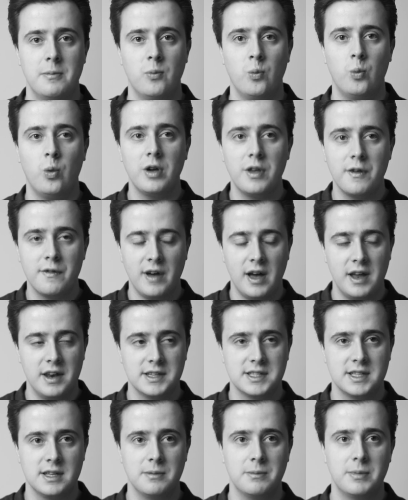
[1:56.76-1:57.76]
What you find
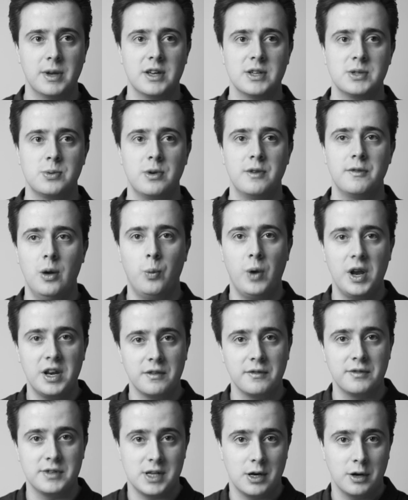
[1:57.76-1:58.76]
is that because with
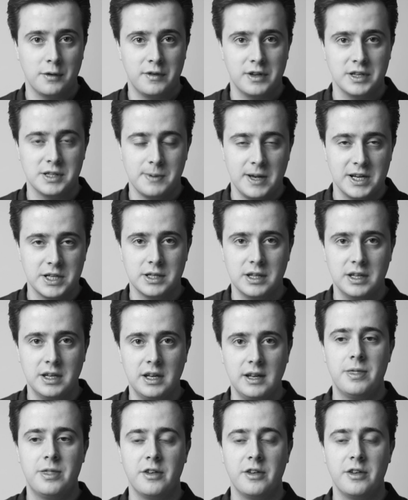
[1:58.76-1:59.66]
wedding photography especially,